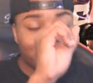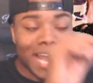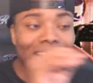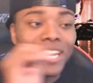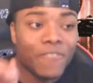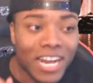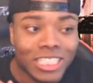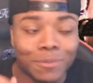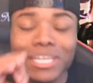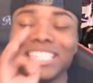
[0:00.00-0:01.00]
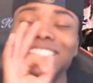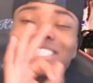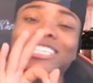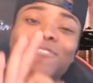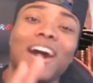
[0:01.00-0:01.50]
95, he's
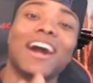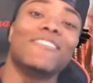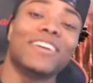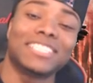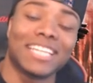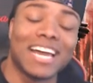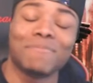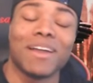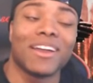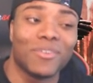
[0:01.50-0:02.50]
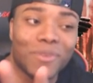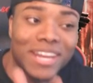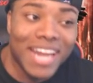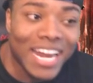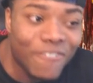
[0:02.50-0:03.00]
6'5 as a linebacker. With
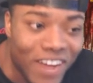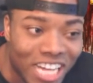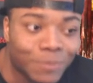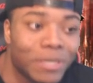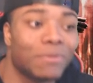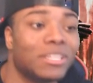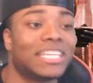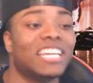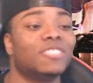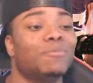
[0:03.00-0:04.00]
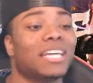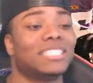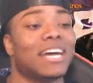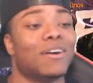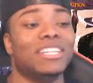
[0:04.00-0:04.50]
95 speed with his chems
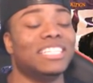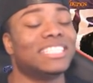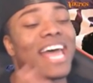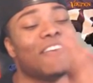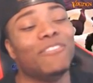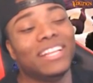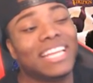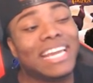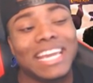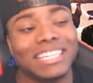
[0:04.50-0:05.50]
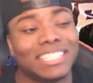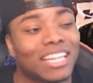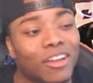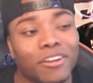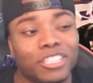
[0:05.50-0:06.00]
maxed out and just everything. He is his
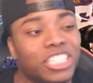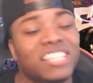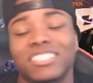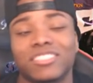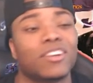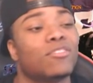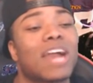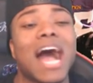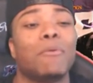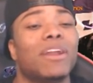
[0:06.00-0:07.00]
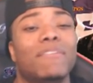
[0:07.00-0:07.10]
lurk Jesus, lurk God,